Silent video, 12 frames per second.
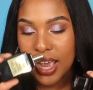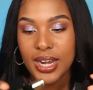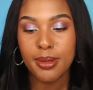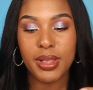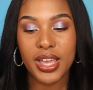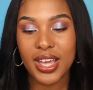and
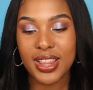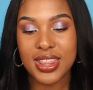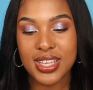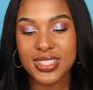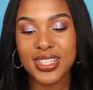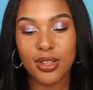I'm like,
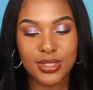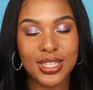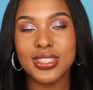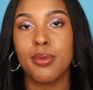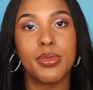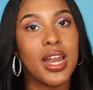this sounds like
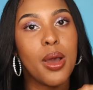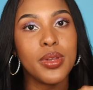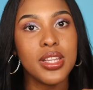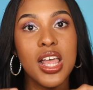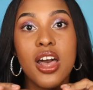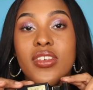something I
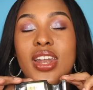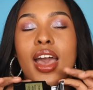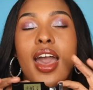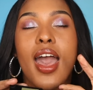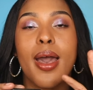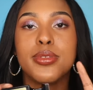would love, and
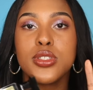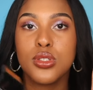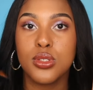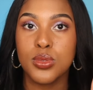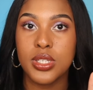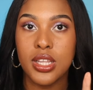I
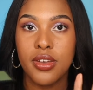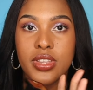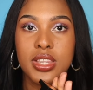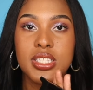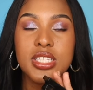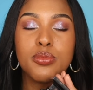absolutely love
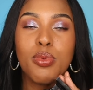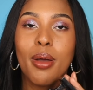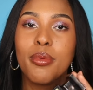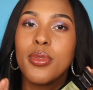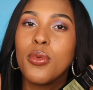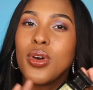it. This is
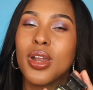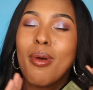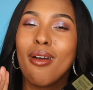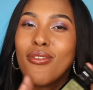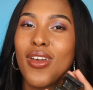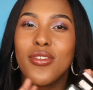probably one of
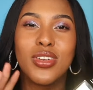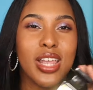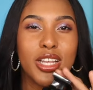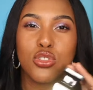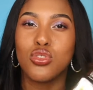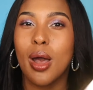my favorite
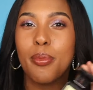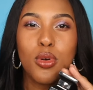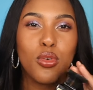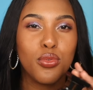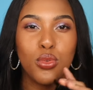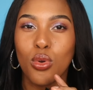like
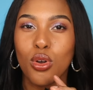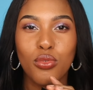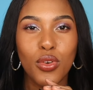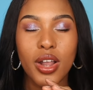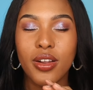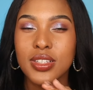tropical floral
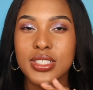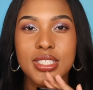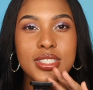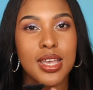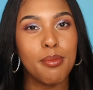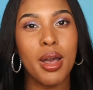
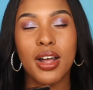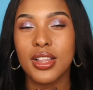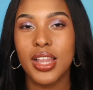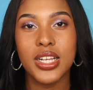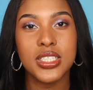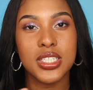fragrances in my
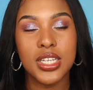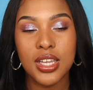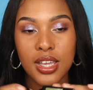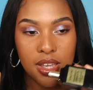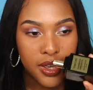collection.